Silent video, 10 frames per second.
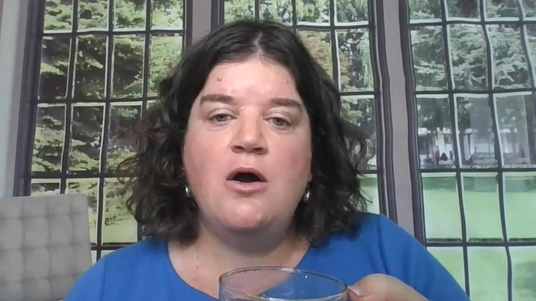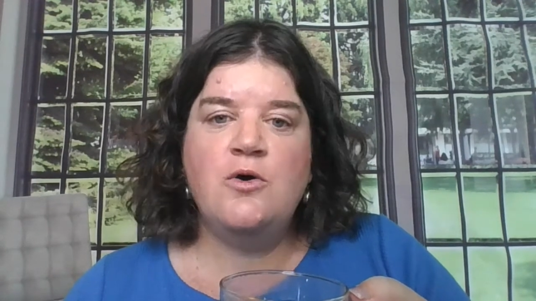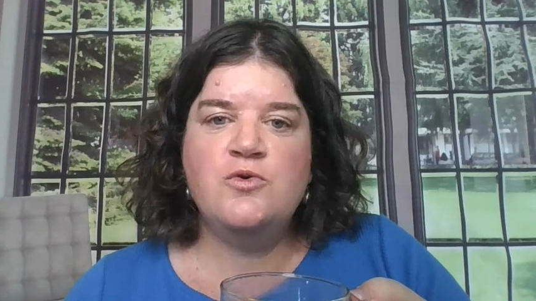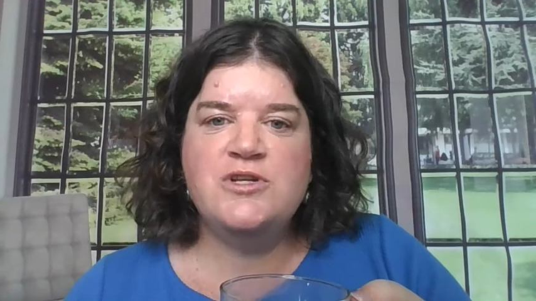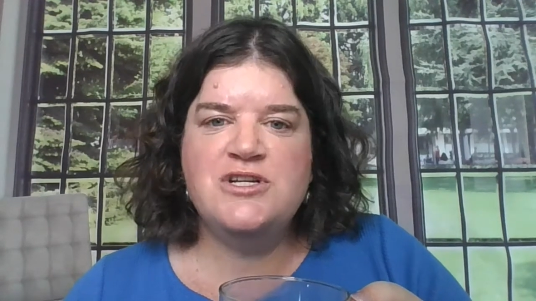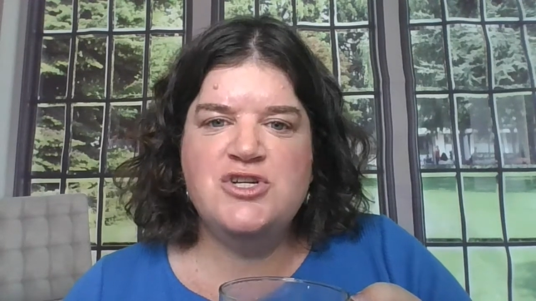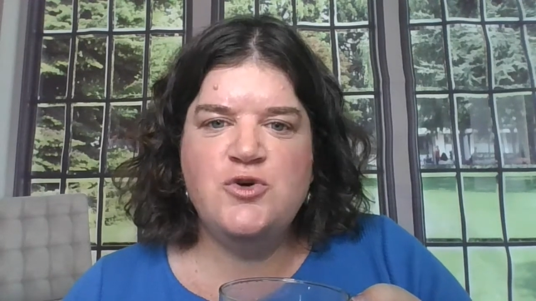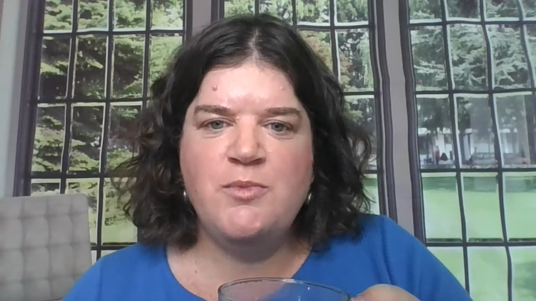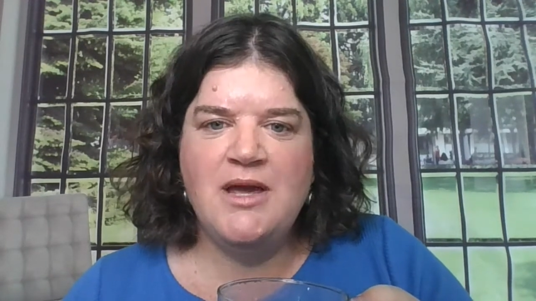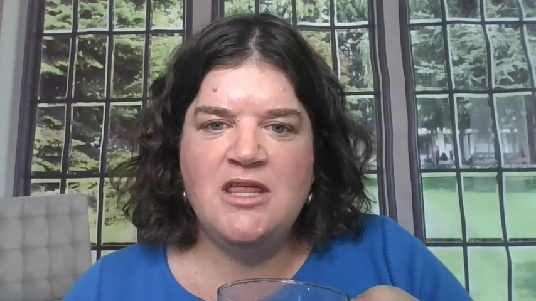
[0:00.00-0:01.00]
Hold it in
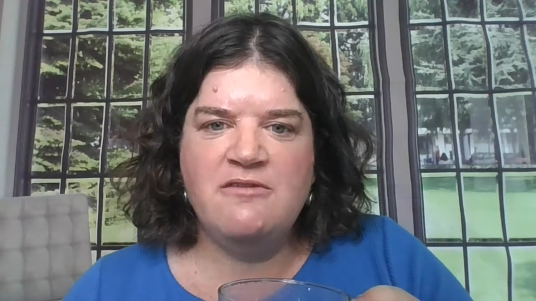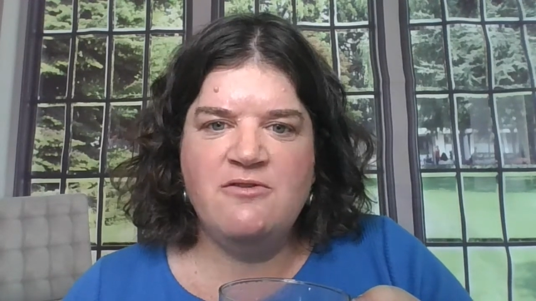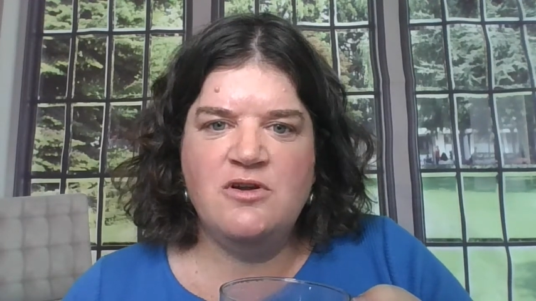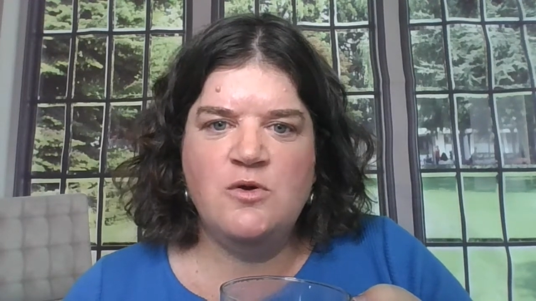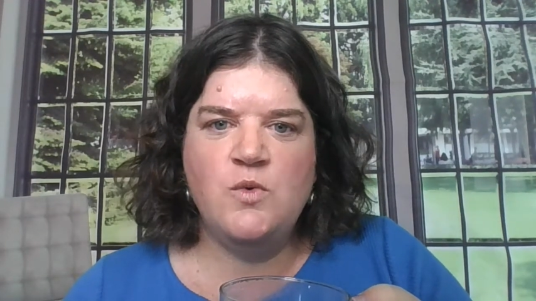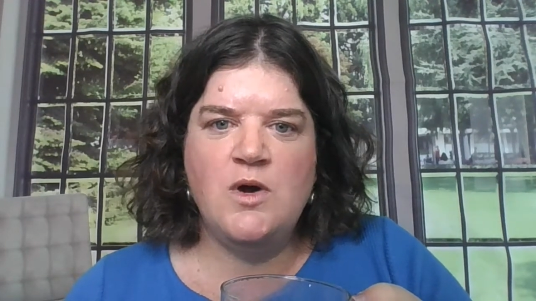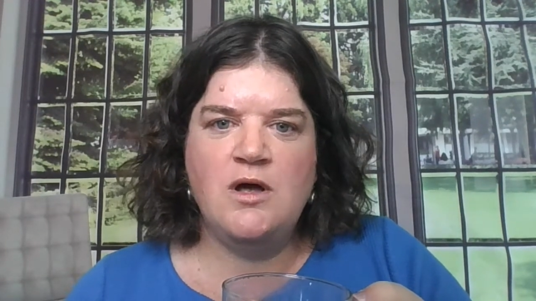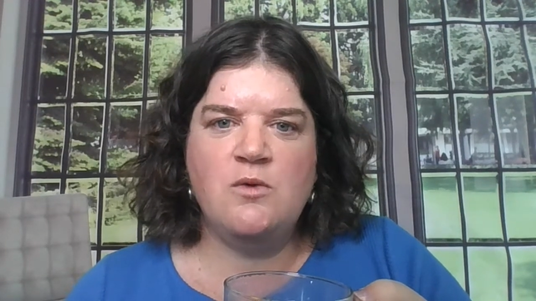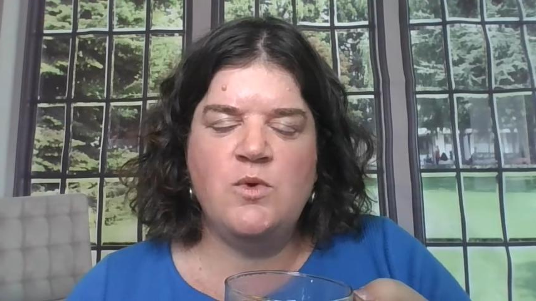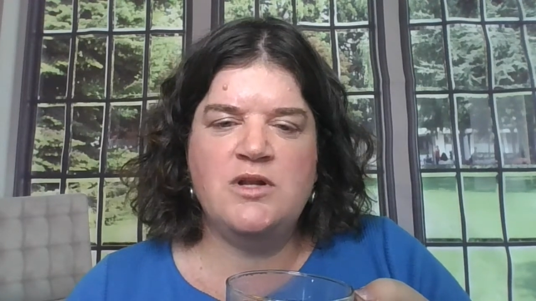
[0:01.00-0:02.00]
your mouth for a little
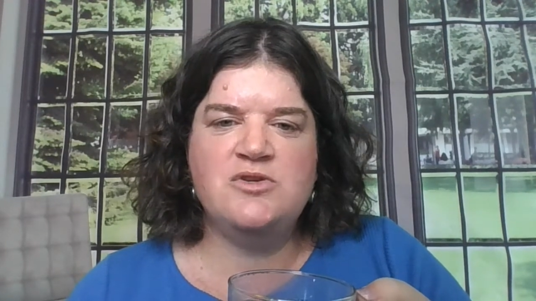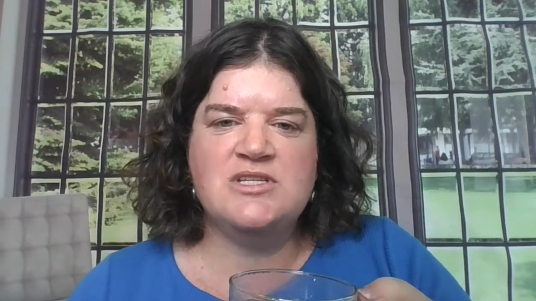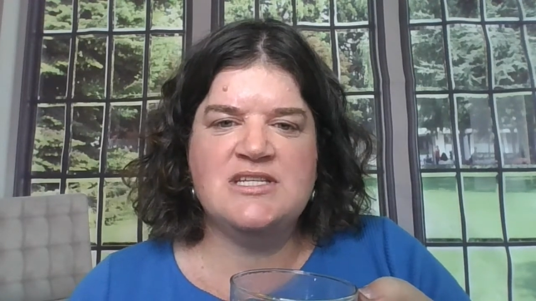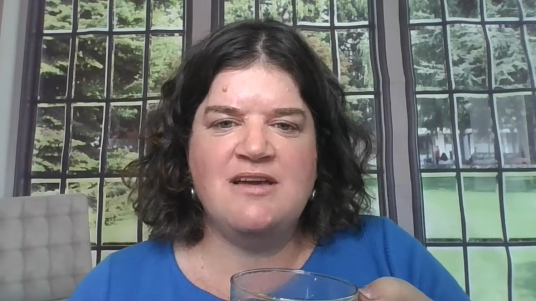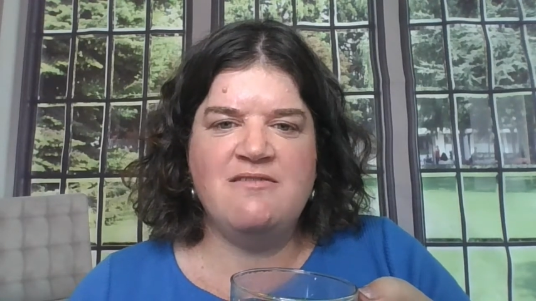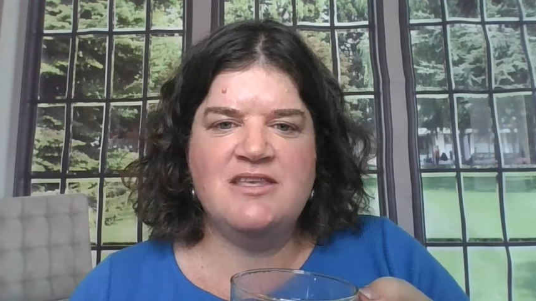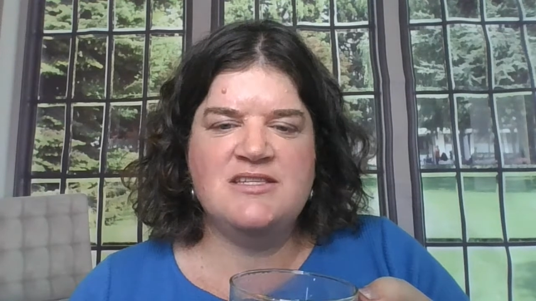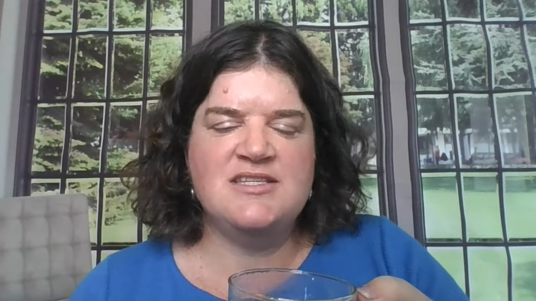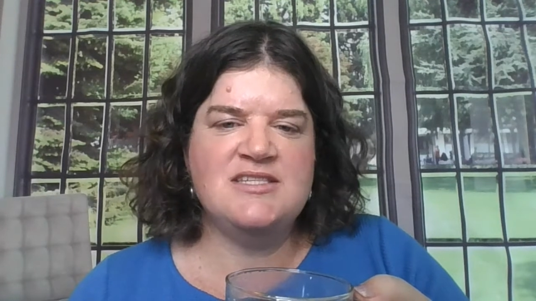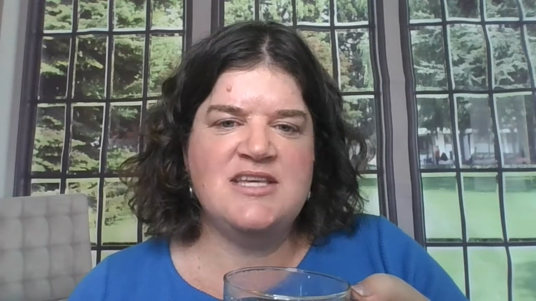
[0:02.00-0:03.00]
while you discover the
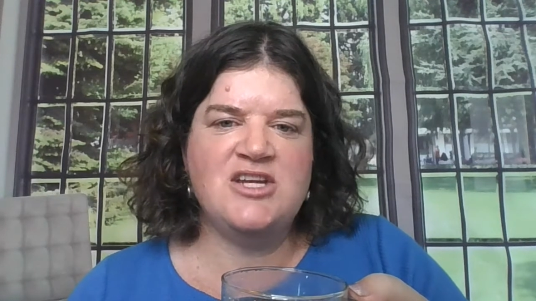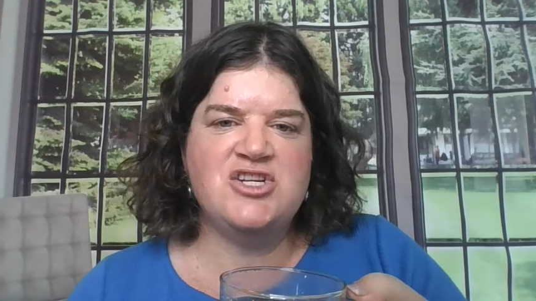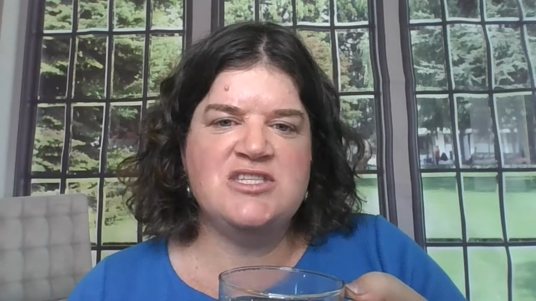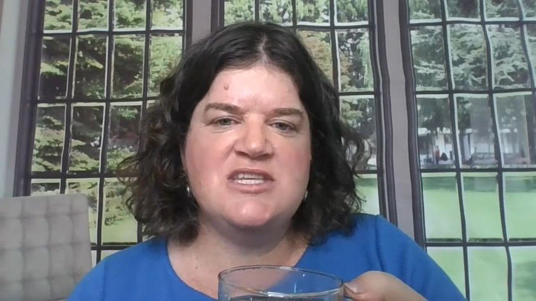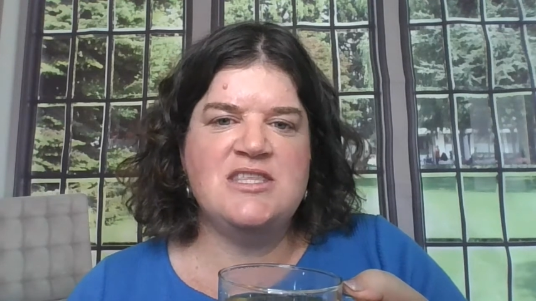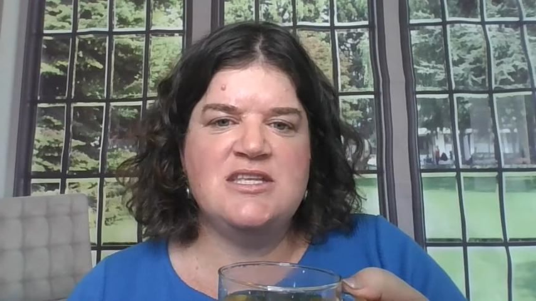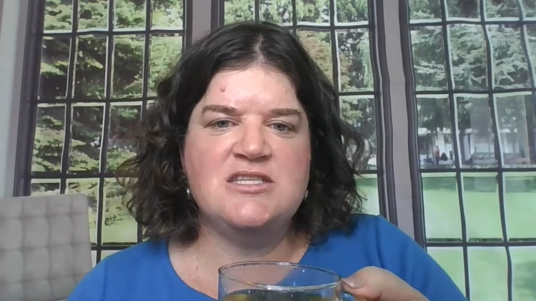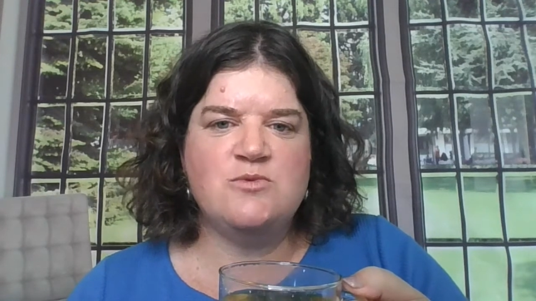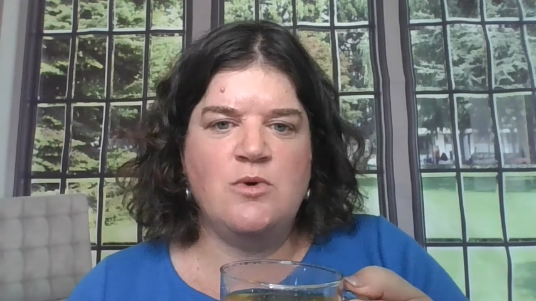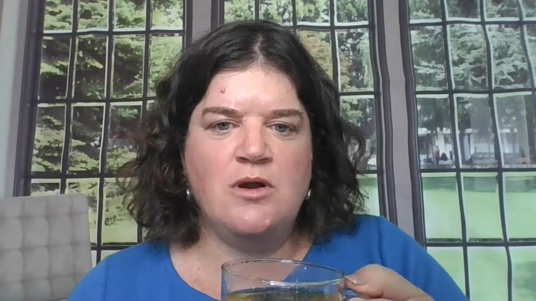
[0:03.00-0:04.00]
sensations, and then
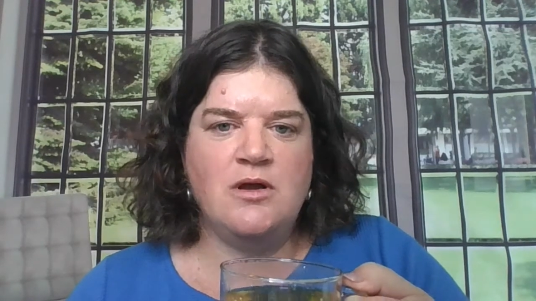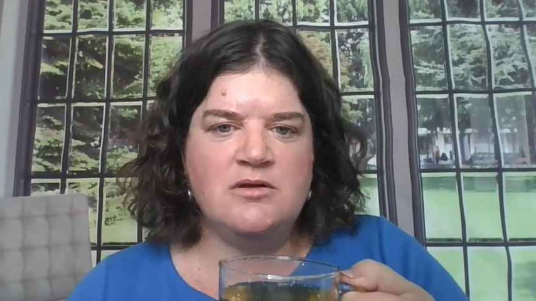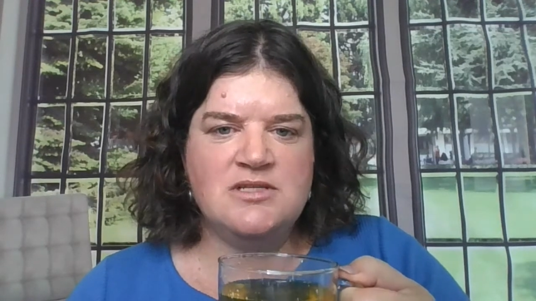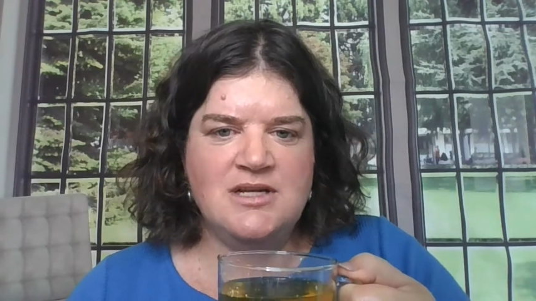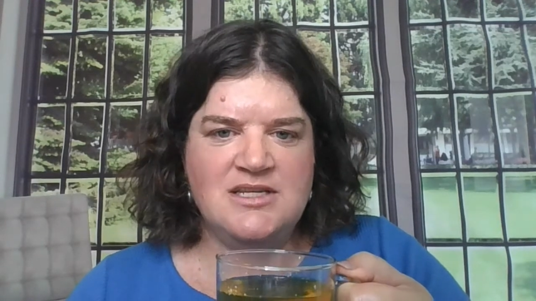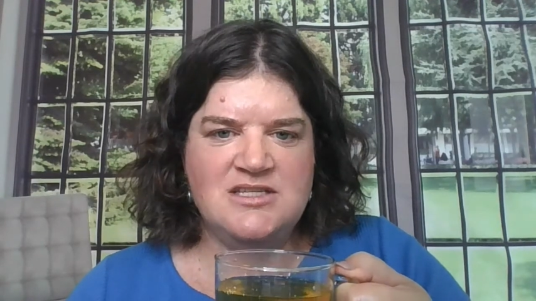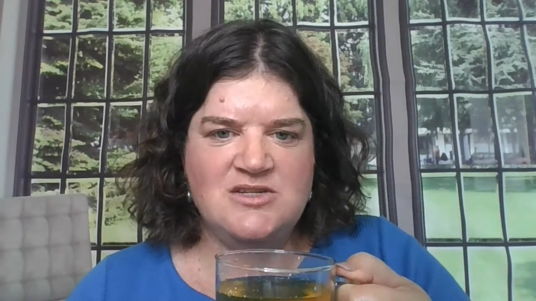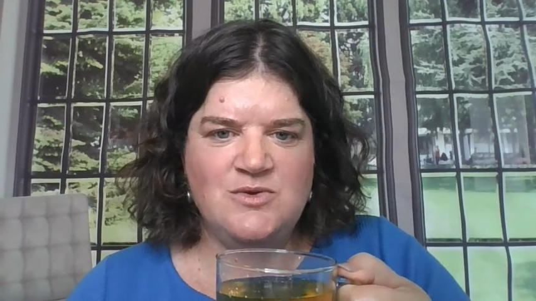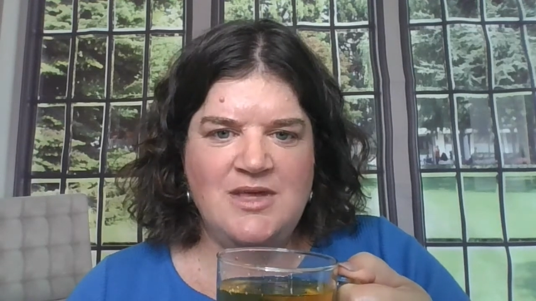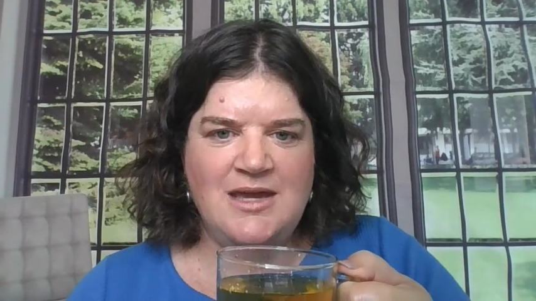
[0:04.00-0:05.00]
swallow. So let's
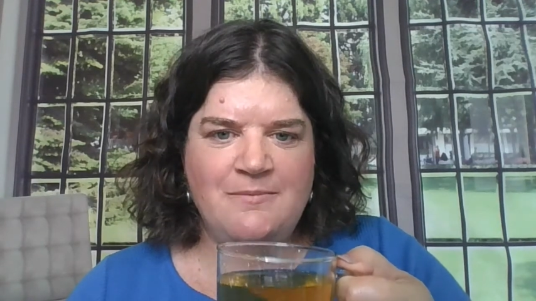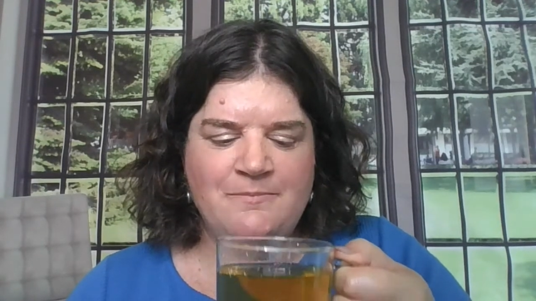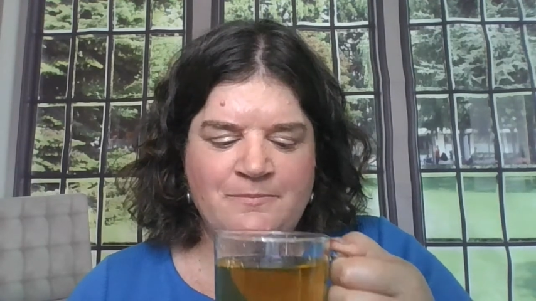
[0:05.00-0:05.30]
do that.